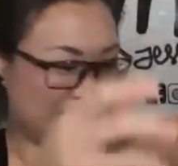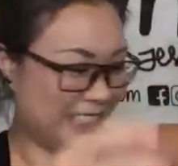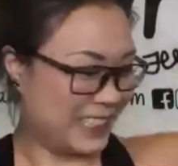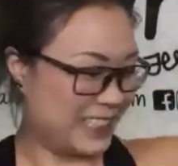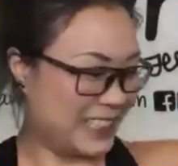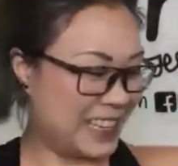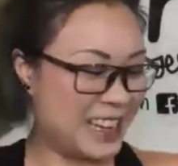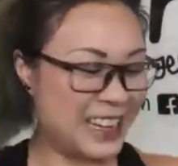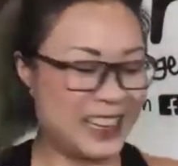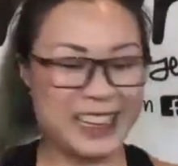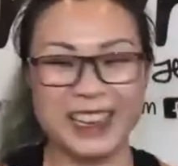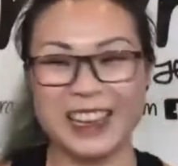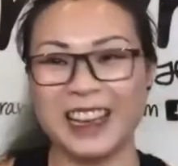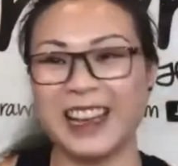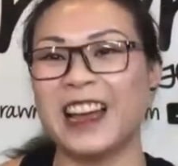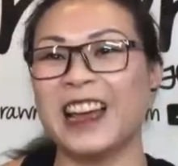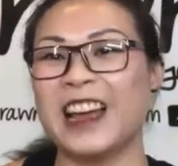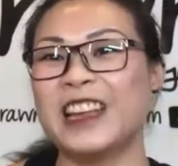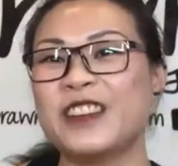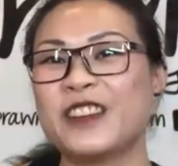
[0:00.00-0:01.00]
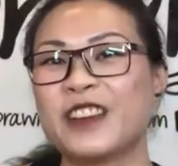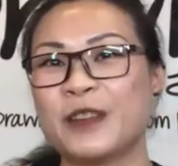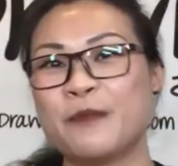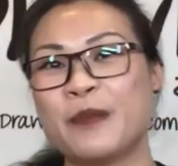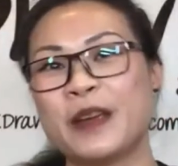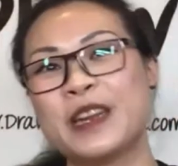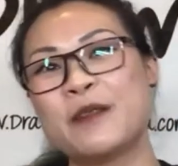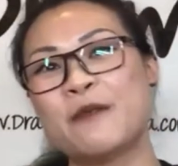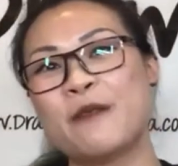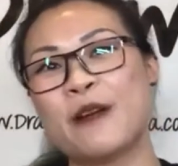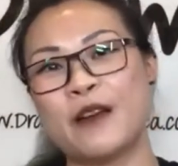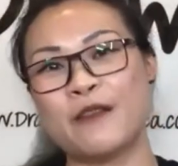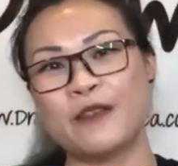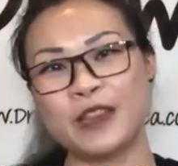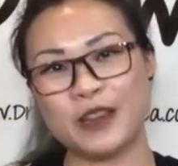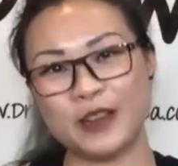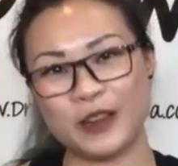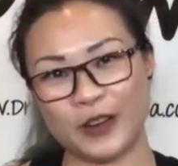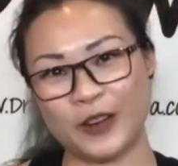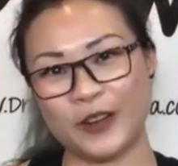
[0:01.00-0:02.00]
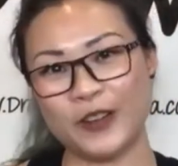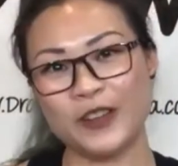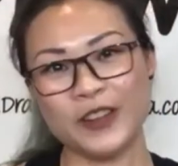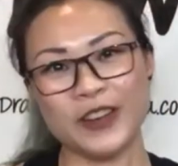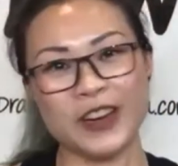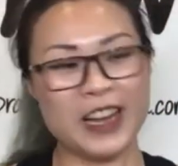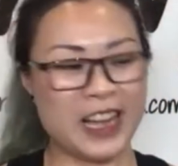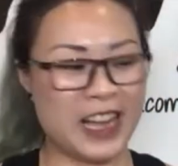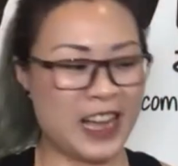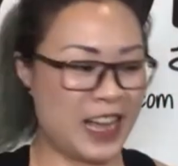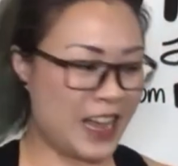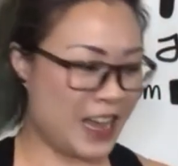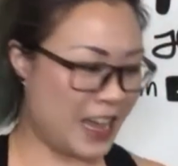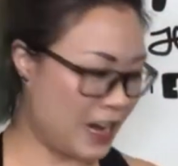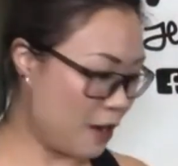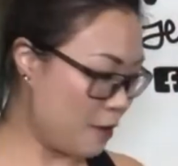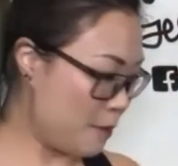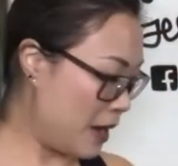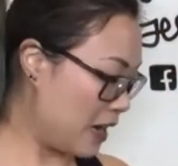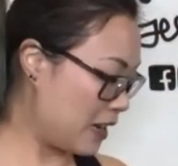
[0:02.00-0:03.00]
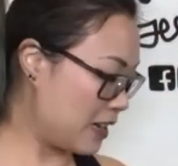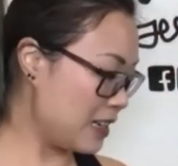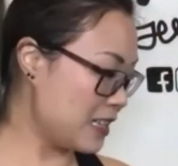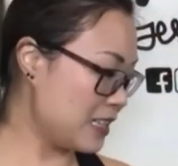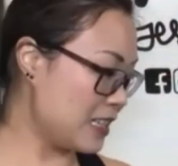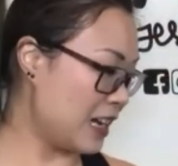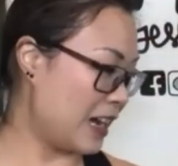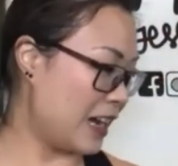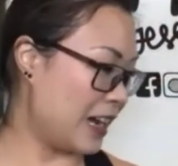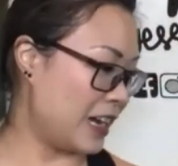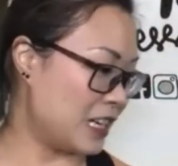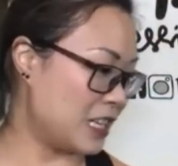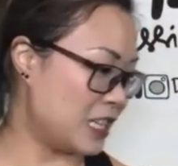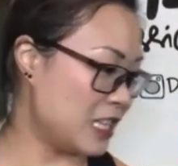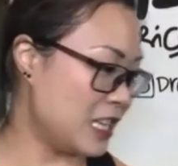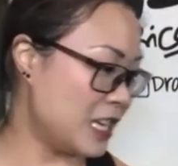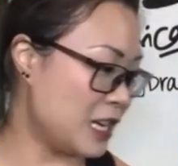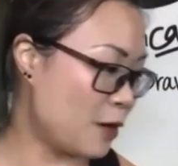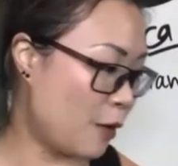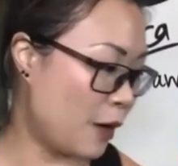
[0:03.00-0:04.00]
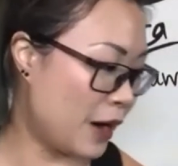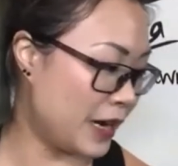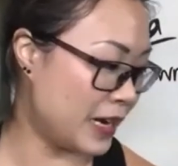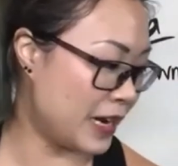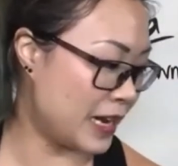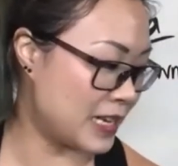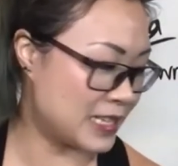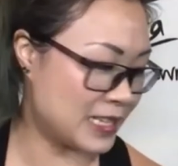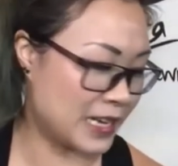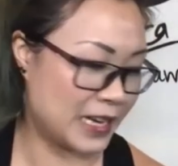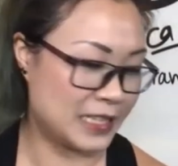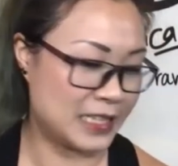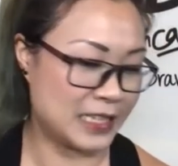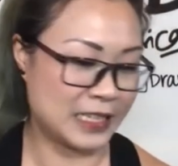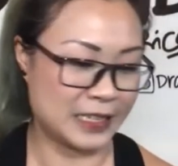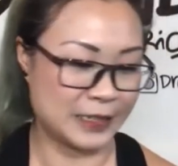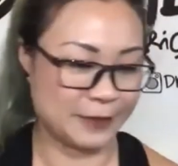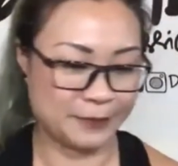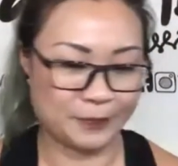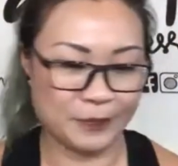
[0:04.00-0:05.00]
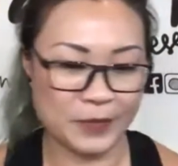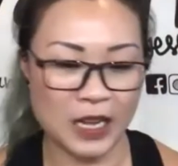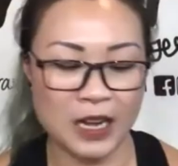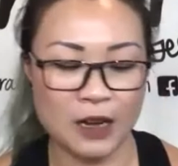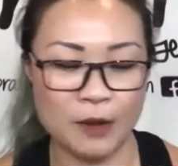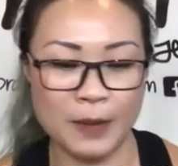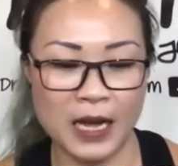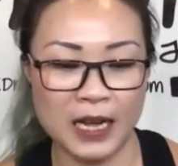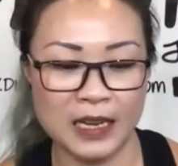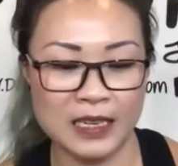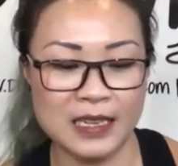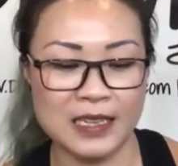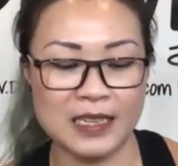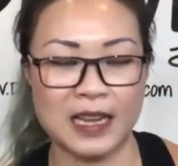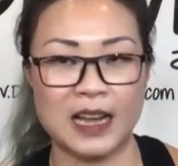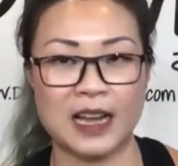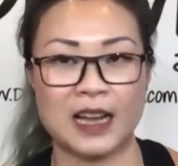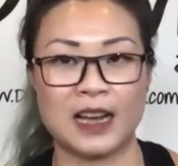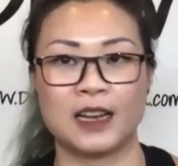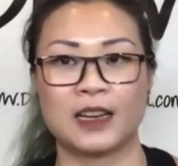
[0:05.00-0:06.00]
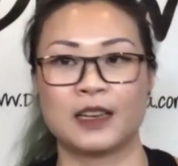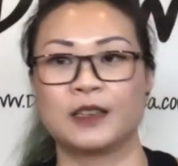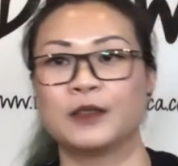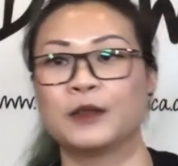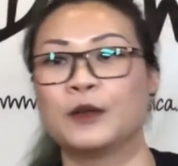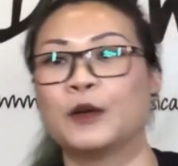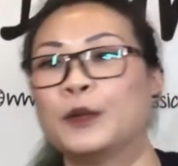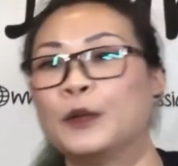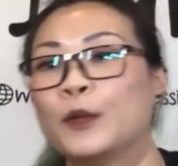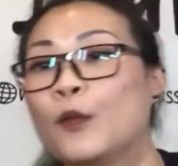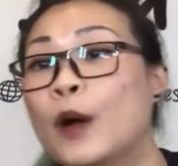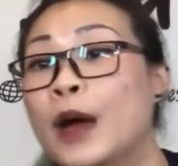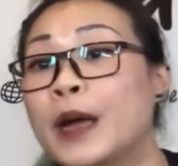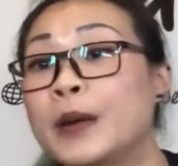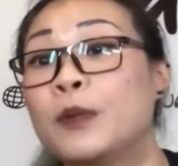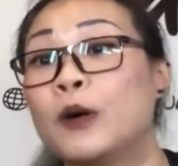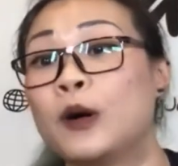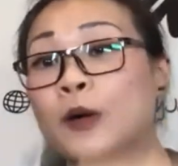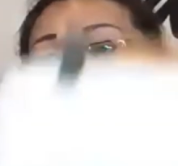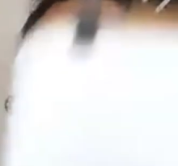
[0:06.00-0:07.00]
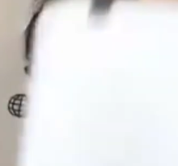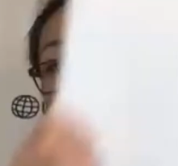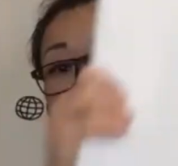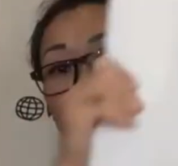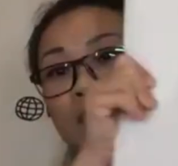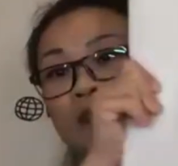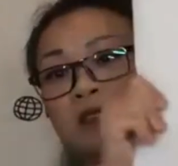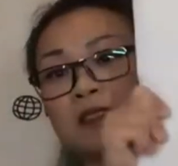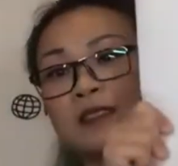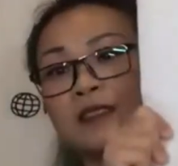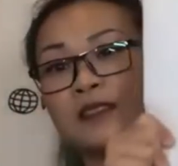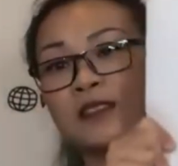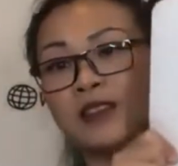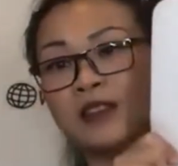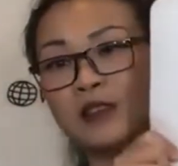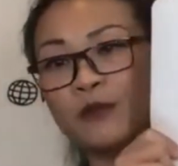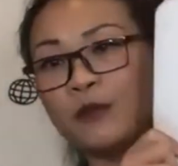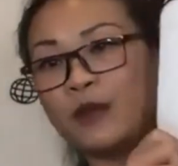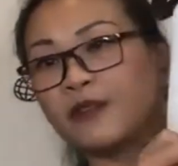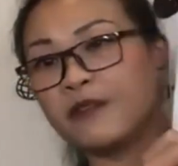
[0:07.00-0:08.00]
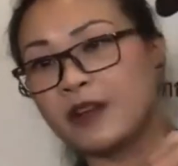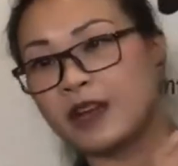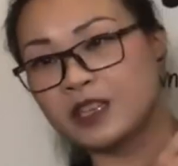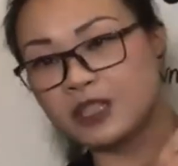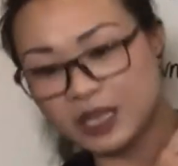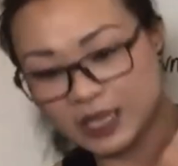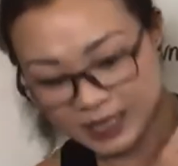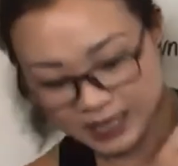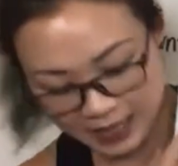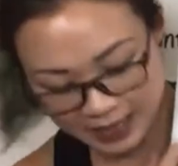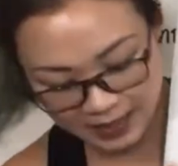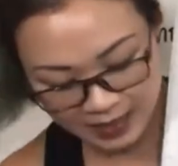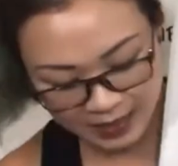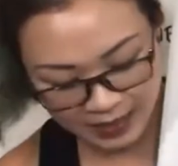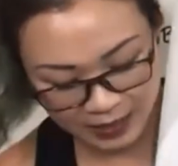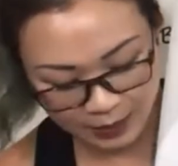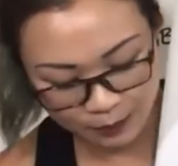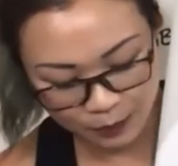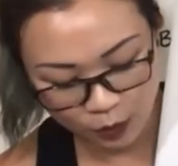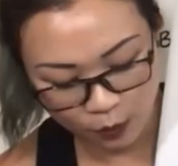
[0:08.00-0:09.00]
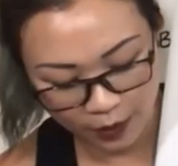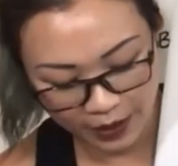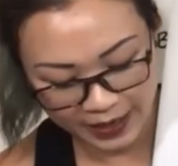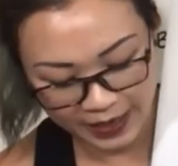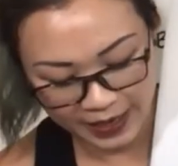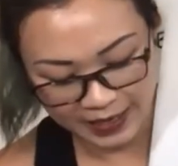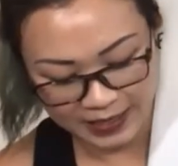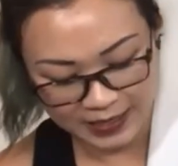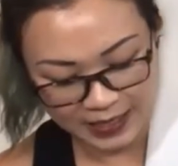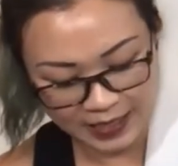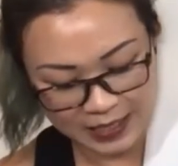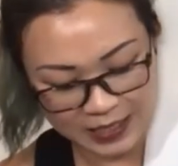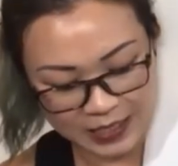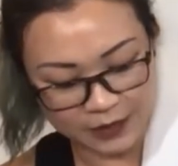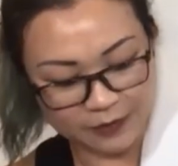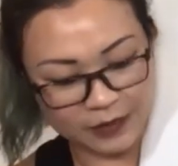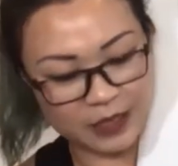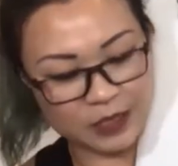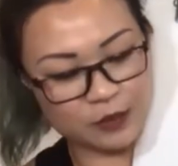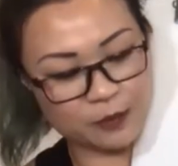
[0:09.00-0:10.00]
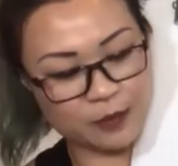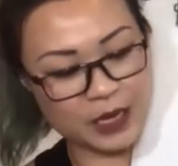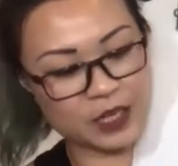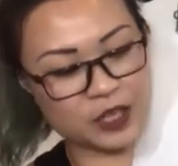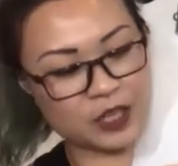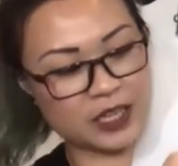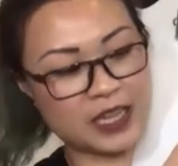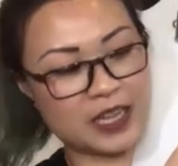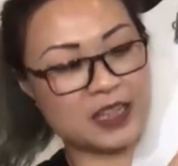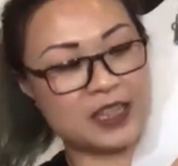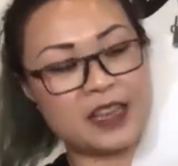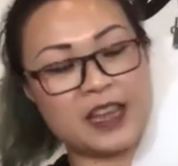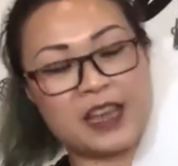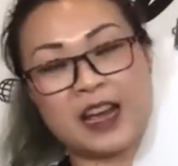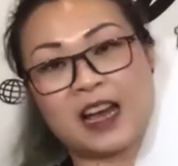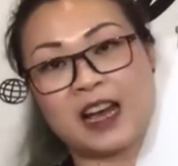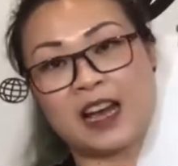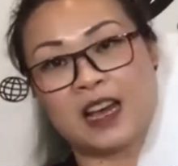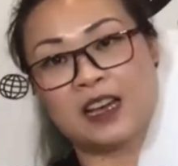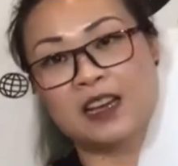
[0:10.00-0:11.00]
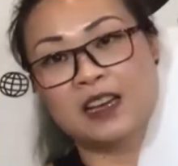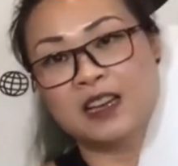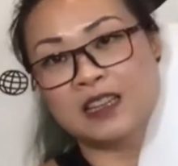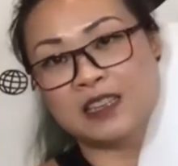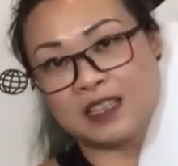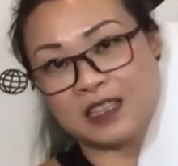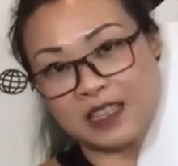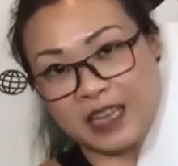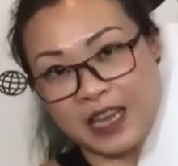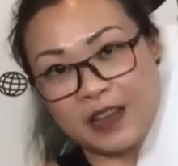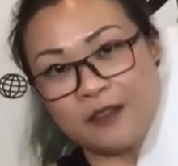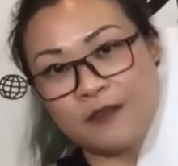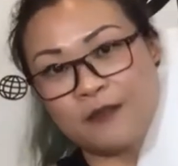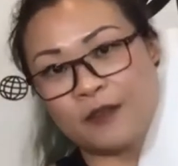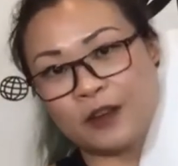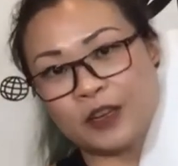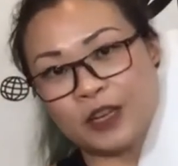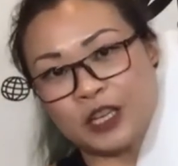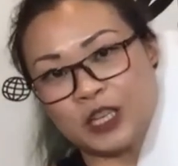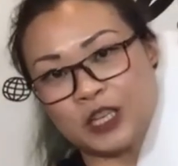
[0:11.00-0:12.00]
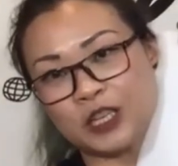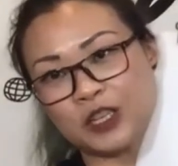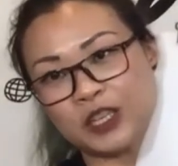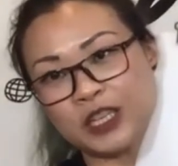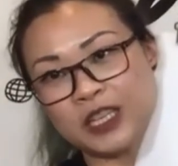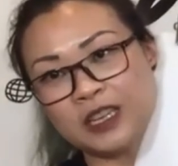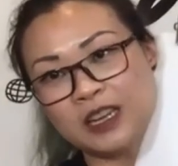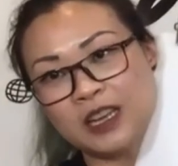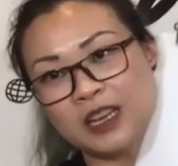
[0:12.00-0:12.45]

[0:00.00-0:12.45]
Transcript: Yeah, and you can bring them wherever you go. And our markers are actually quite exciting. Our markers are whiteboard markers. We've actually tested them quite extensively to make sure that they are safe for your children,